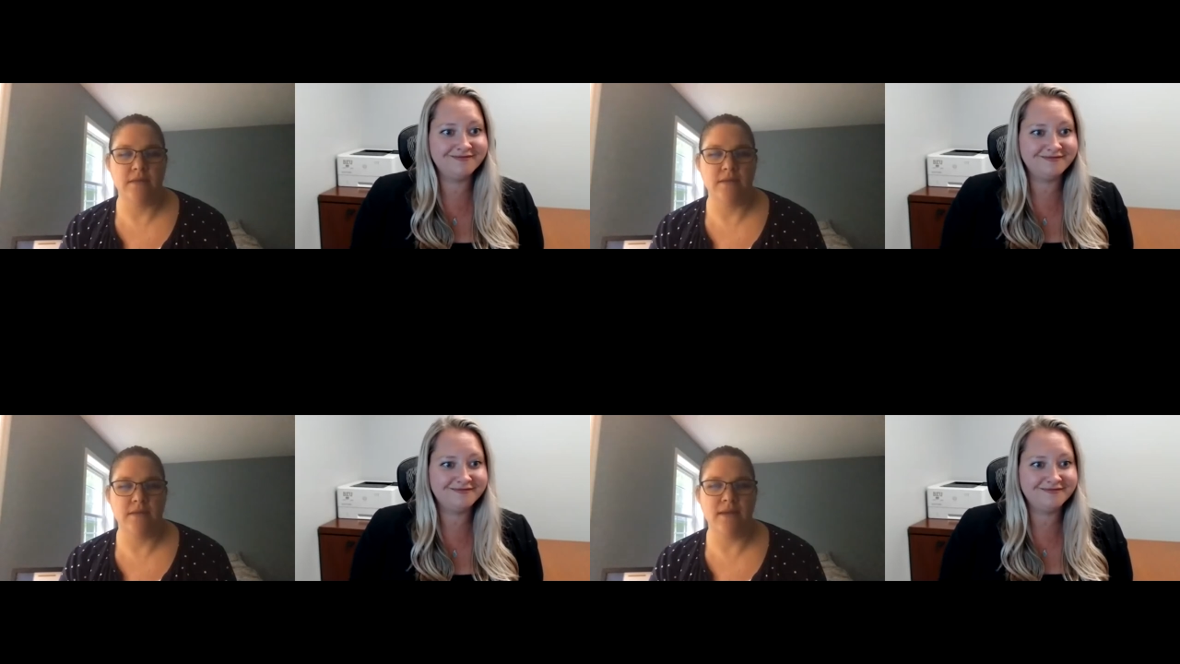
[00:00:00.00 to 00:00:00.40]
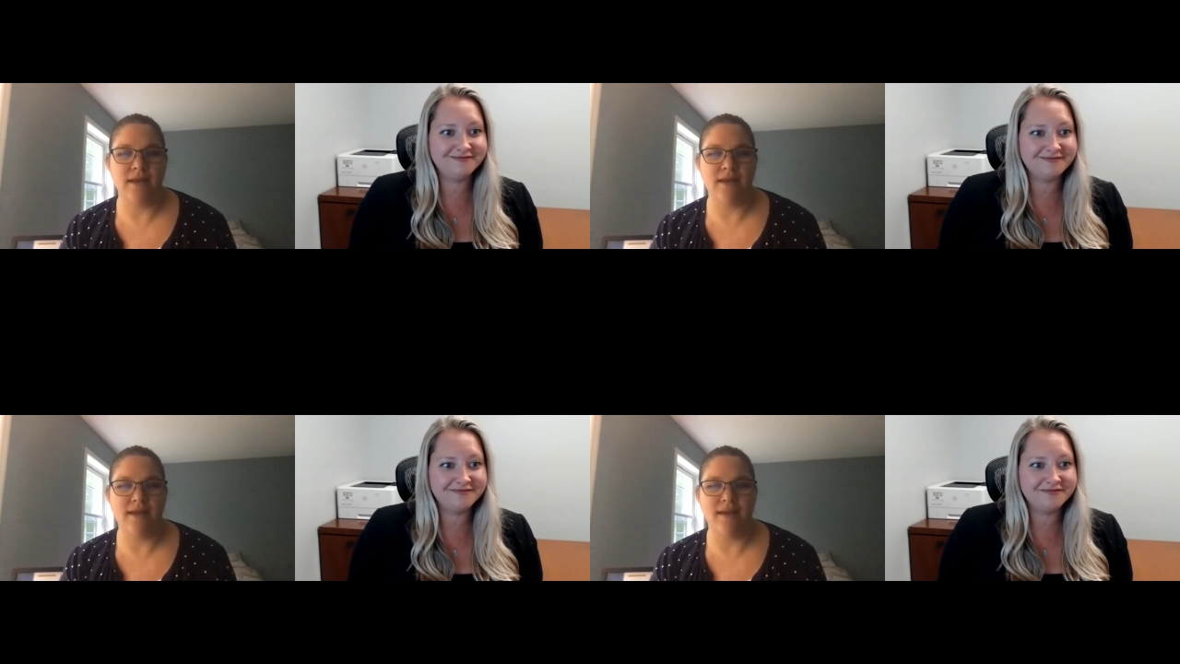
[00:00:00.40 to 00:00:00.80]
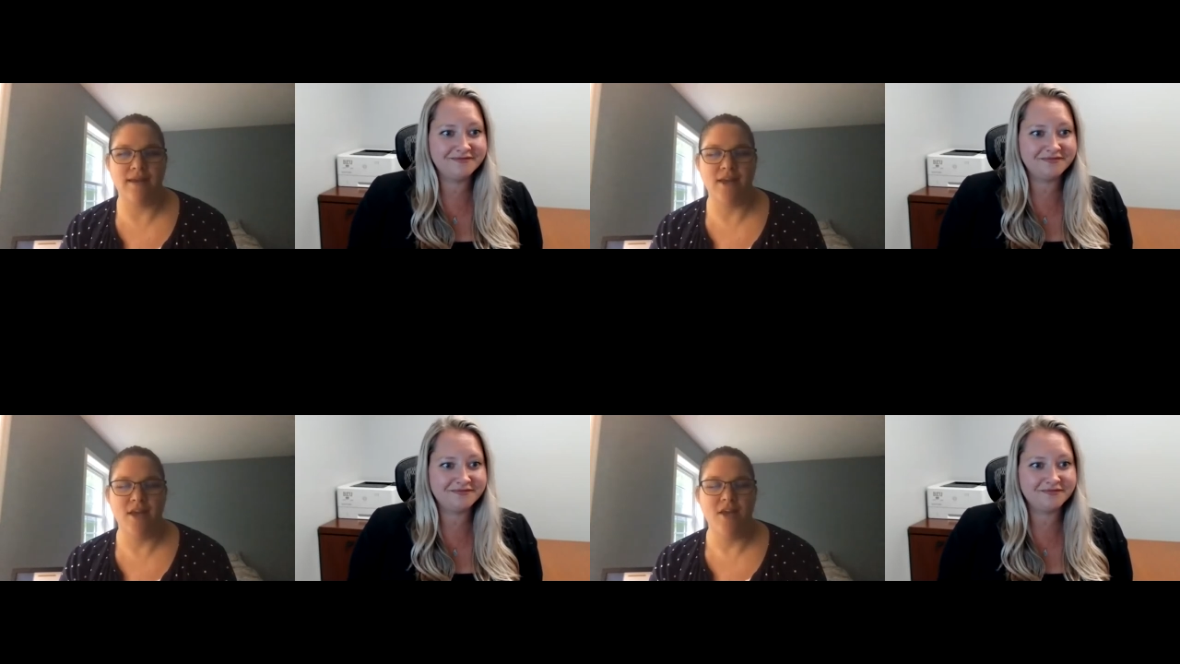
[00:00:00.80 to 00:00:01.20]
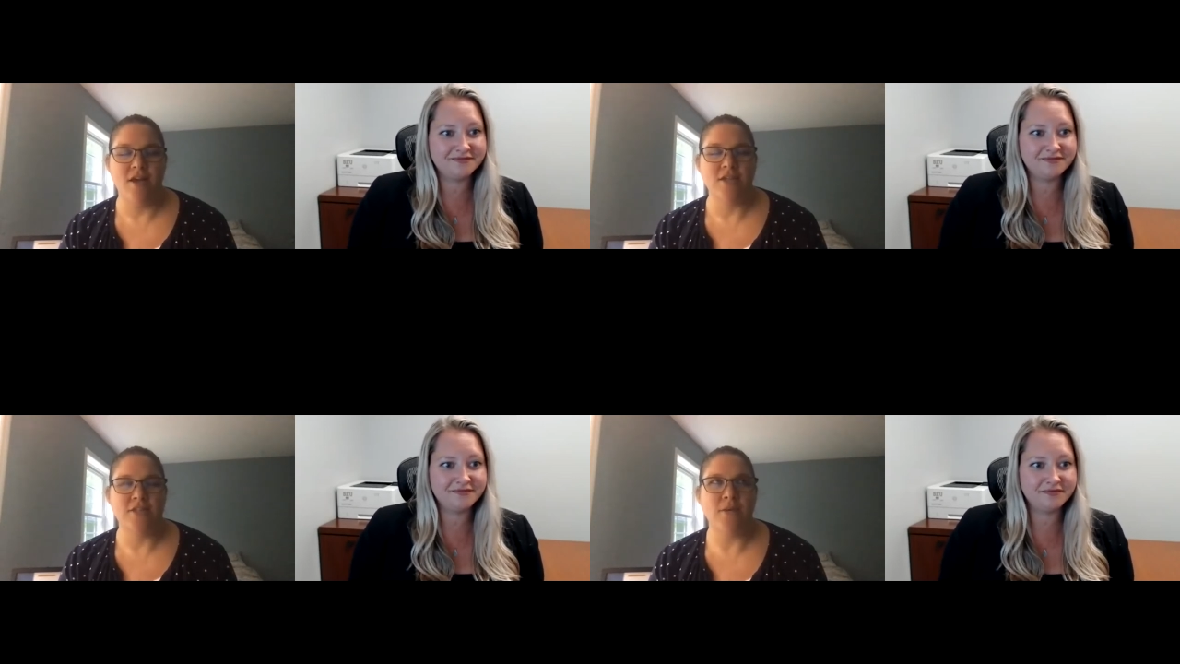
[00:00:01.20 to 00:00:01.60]
Speaker 1: Yeah.
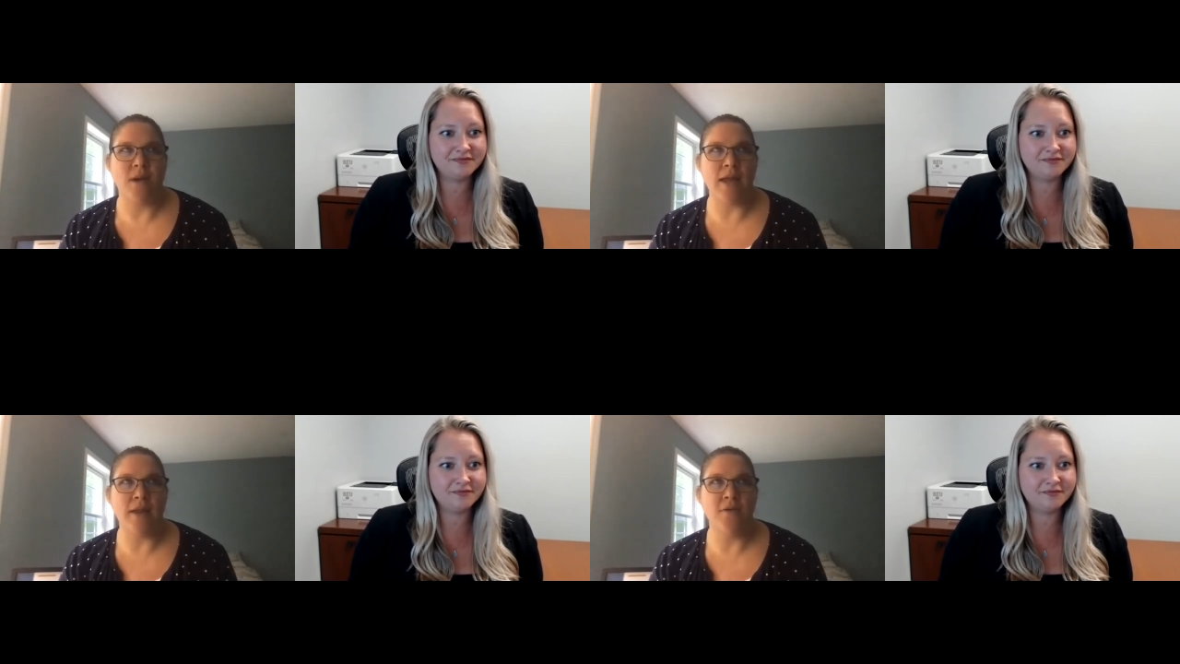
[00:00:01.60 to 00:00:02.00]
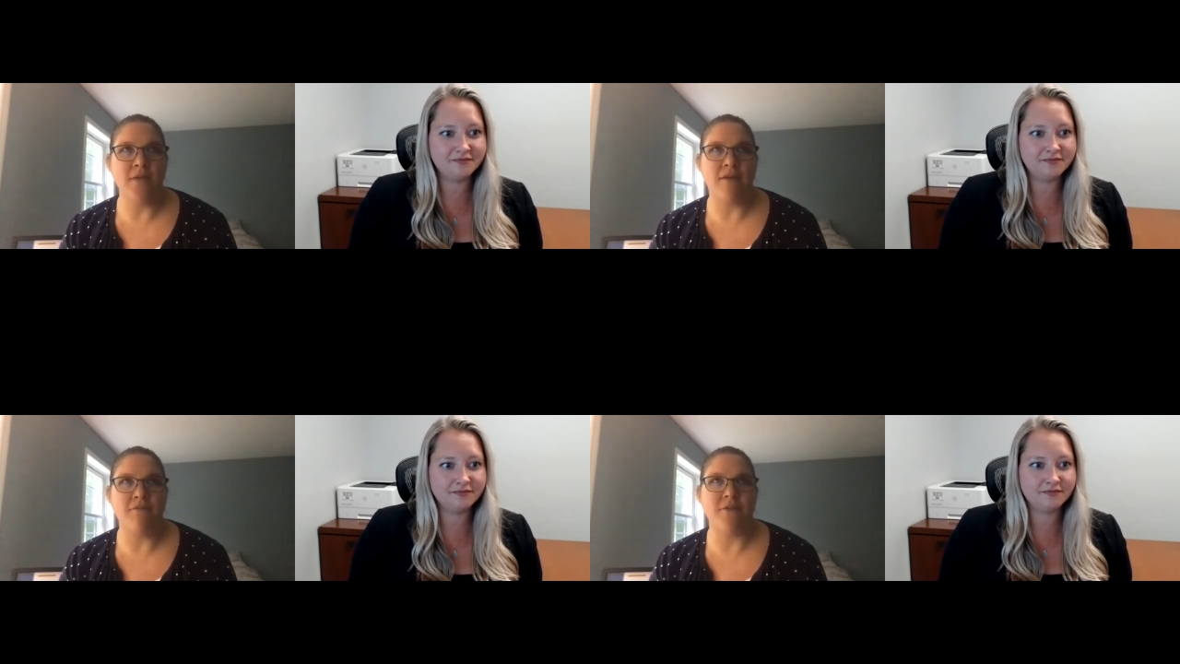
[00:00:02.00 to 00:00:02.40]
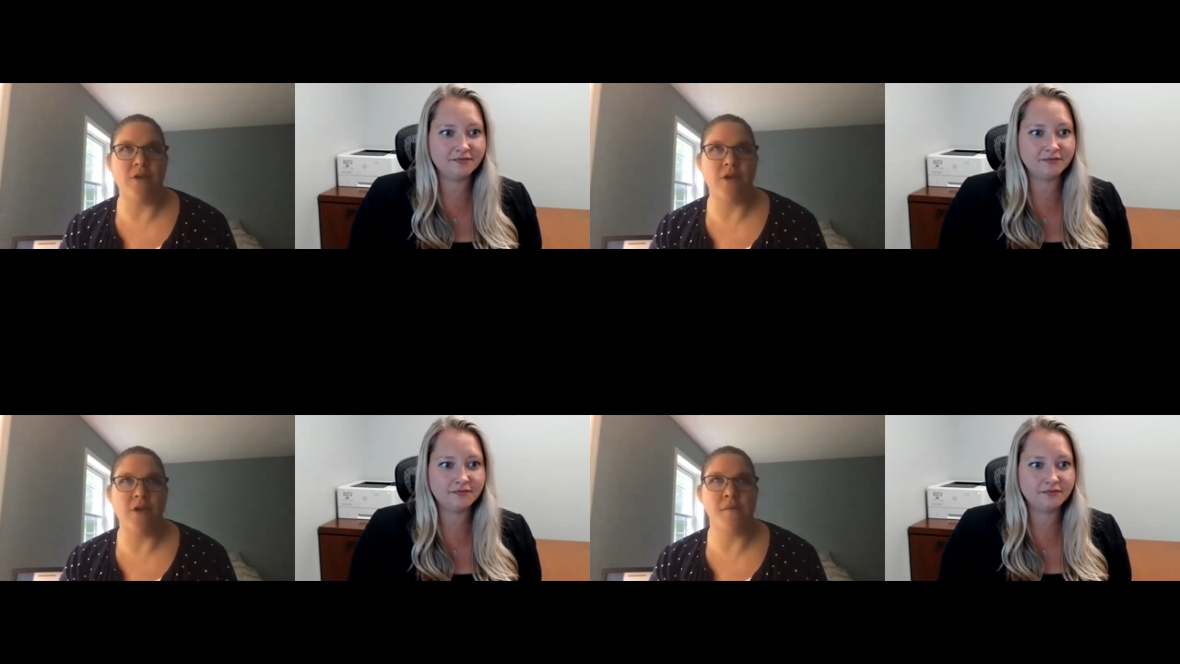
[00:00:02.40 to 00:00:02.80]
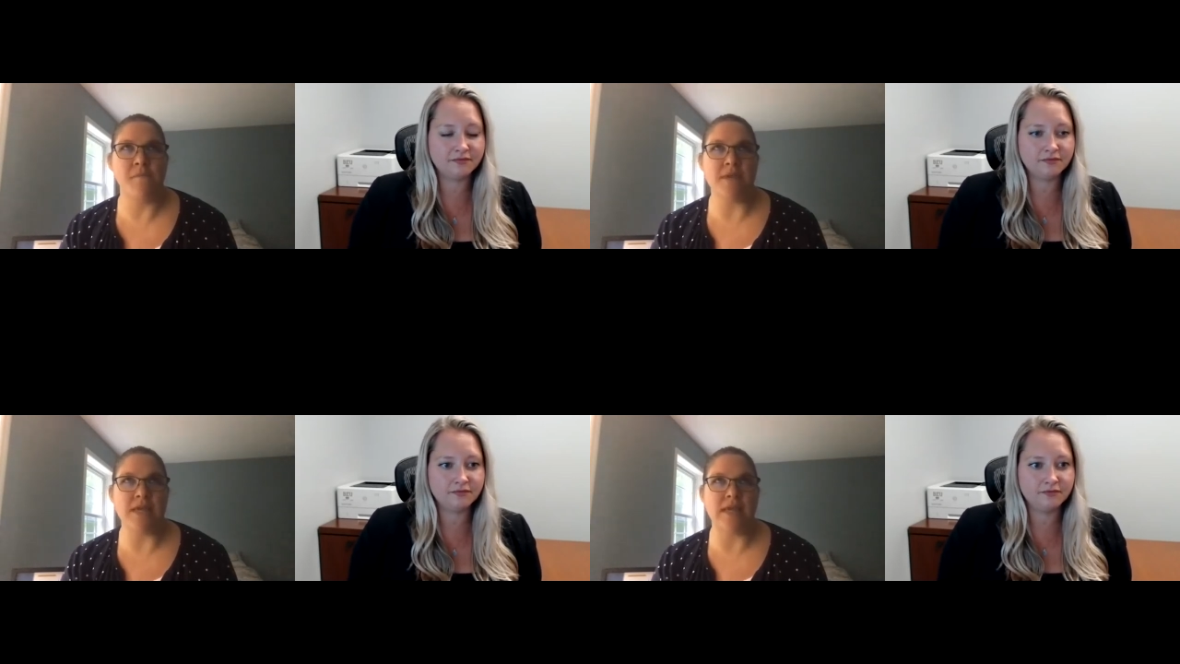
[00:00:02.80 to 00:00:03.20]
So I know that for
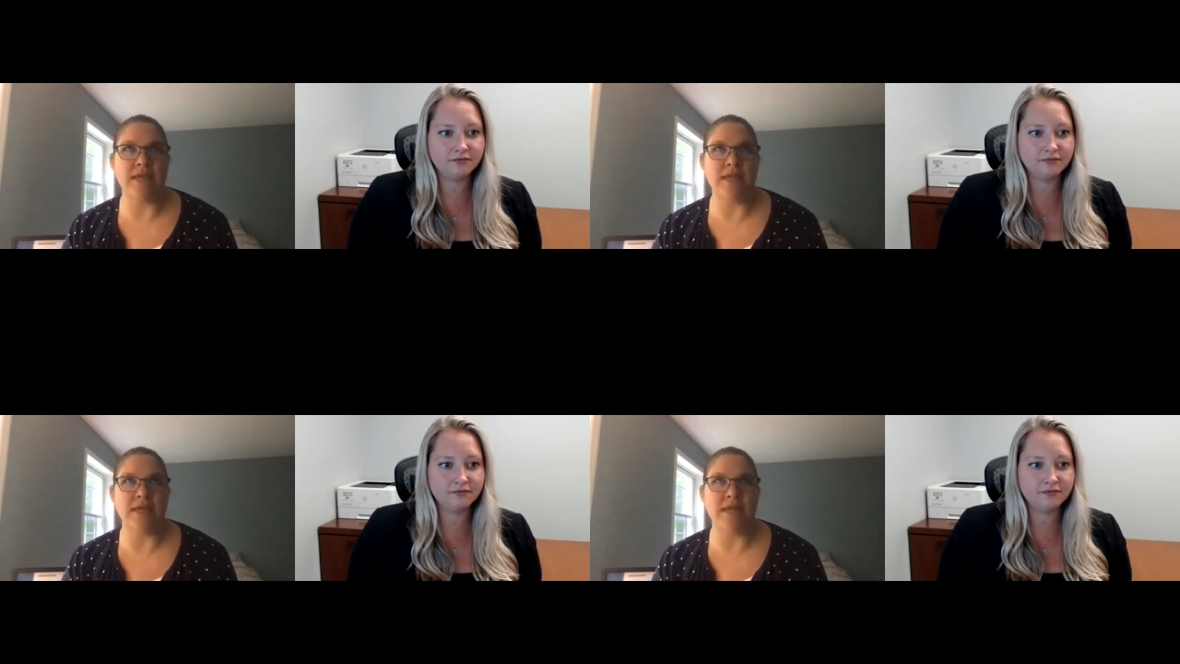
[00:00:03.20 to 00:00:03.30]
me,